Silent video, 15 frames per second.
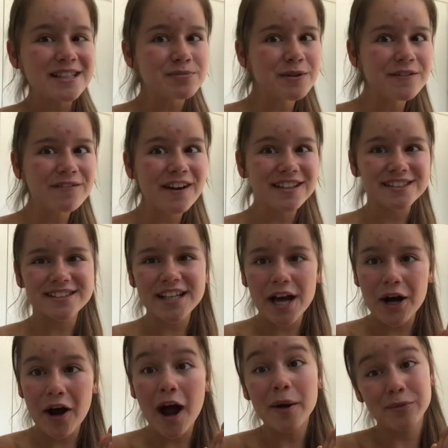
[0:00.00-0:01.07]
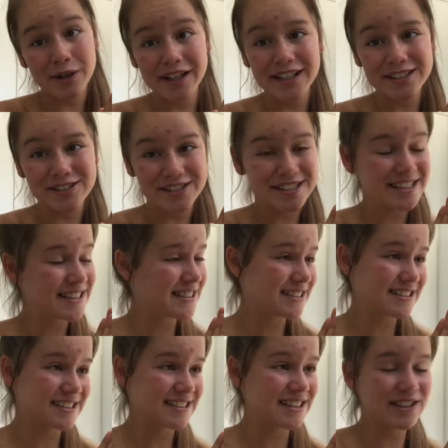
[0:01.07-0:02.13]
that's pretty fun. So I'm really interested
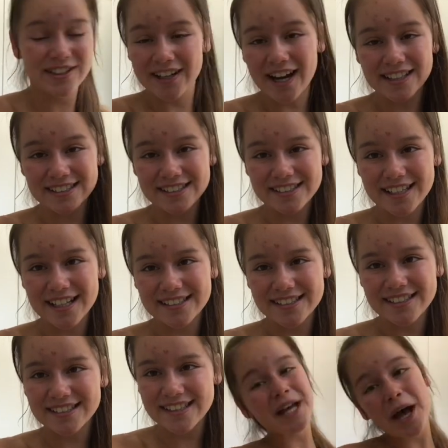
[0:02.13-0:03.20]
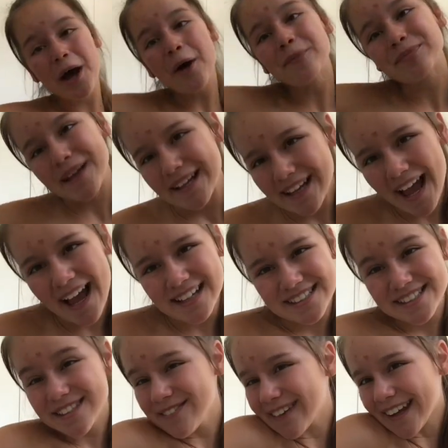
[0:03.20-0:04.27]
in seeing you guys' guesses. So
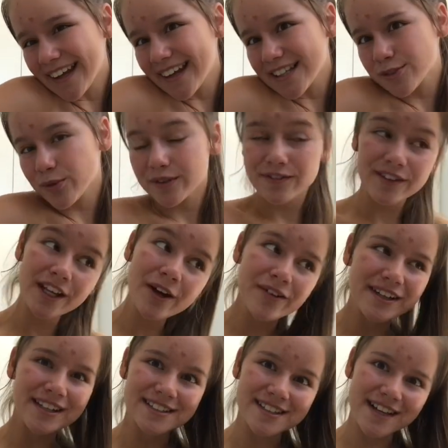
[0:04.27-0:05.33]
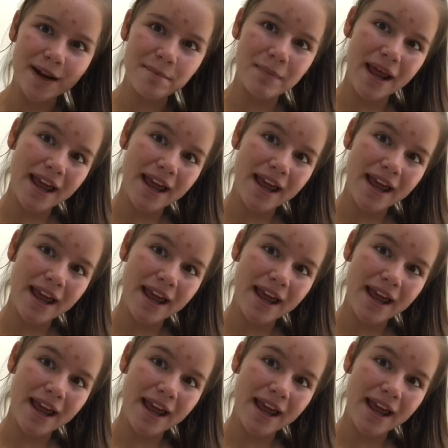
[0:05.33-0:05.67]
yeah, see if you can guess what video it is that I'm